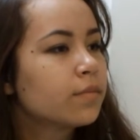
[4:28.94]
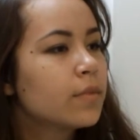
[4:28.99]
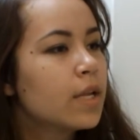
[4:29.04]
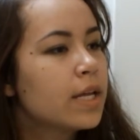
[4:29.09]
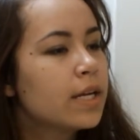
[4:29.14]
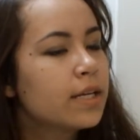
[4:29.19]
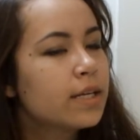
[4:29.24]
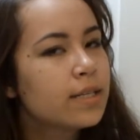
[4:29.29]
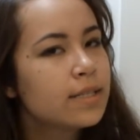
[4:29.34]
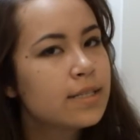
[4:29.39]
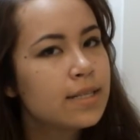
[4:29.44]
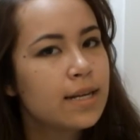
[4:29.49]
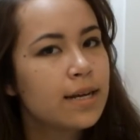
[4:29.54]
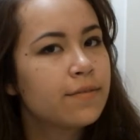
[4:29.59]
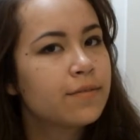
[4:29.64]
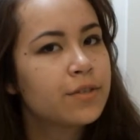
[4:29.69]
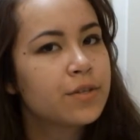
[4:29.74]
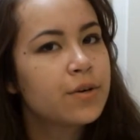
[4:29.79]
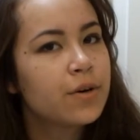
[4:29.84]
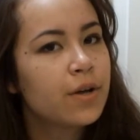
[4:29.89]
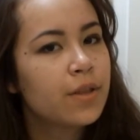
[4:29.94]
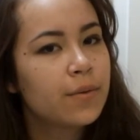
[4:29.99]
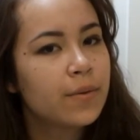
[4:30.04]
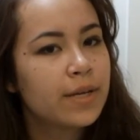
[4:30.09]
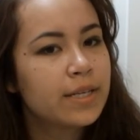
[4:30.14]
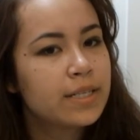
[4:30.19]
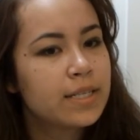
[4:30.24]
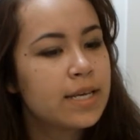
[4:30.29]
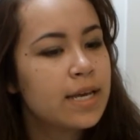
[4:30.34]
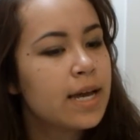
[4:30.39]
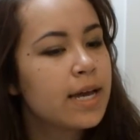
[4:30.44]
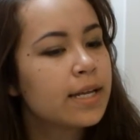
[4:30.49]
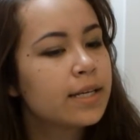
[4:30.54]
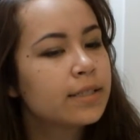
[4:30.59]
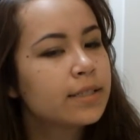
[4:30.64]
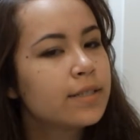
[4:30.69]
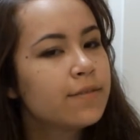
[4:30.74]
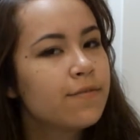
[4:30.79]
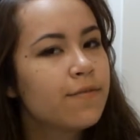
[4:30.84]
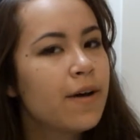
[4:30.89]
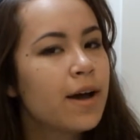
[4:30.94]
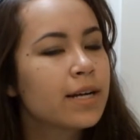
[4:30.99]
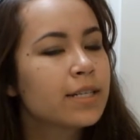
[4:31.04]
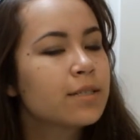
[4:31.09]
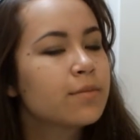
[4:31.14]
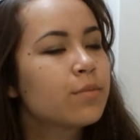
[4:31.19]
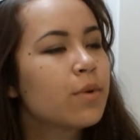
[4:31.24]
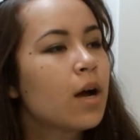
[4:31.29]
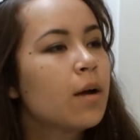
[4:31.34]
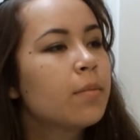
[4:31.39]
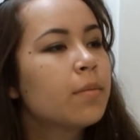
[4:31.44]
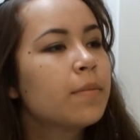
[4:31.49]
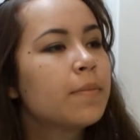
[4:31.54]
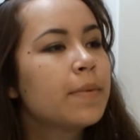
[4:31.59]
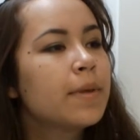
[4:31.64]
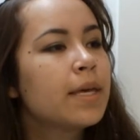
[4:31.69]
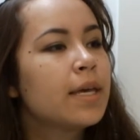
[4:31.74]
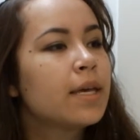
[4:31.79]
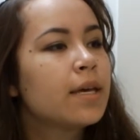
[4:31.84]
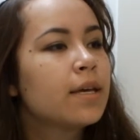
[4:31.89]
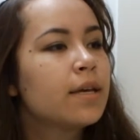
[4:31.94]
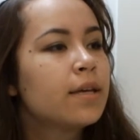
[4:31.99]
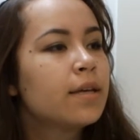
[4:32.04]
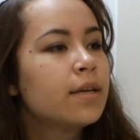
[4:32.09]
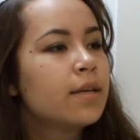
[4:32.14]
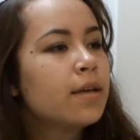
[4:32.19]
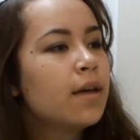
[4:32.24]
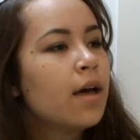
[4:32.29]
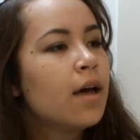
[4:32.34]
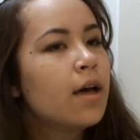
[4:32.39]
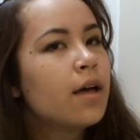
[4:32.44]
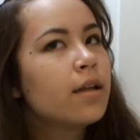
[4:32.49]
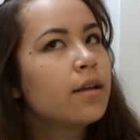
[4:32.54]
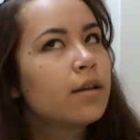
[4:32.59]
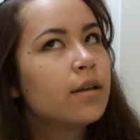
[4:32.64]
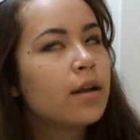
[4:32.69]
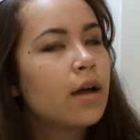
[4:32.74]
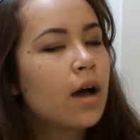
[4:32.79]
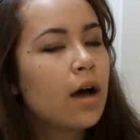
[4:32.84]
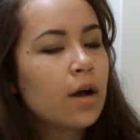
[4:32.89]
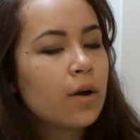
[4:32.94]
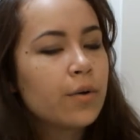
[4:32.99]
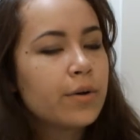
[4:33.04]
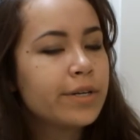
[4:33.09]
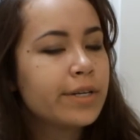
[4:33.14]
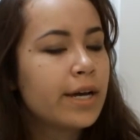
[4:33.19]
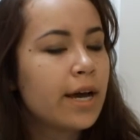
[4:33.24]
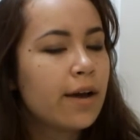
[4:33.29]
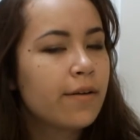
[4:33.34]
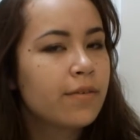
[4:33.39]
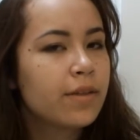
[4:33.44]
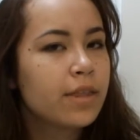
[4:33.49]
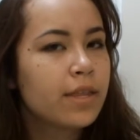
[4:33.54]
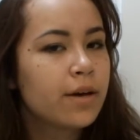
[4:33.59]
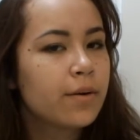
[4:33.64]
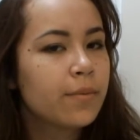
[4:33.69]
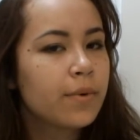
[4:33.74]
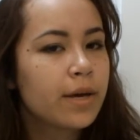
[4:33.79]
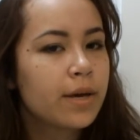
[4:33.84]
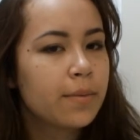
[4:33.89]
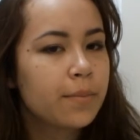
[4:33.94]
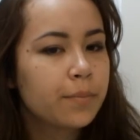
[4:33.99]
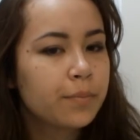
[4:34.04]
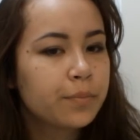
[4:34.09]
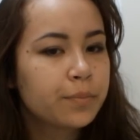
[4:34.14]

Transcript: And it doesn't have to go all the way to the end. In fact, I'm probably not going to have it that way.